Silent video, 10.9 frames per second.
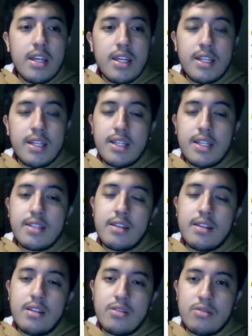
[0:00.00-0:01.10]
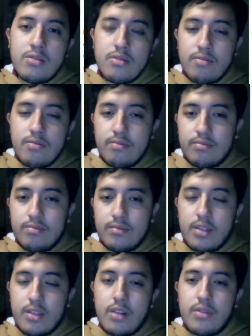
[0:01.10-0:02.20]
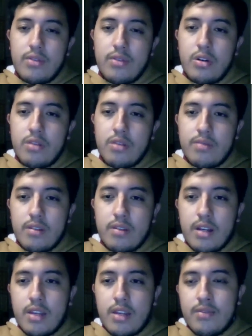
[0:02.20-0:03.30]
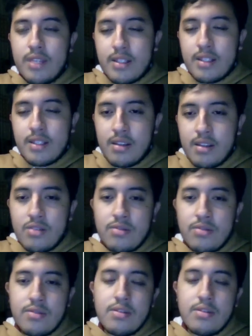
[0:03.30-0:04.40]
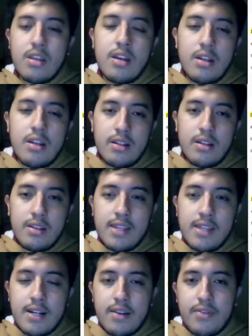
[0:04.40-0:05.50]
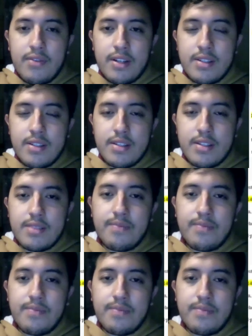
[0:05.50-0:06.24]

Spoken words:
In text citations of the body, and of text citations in the references.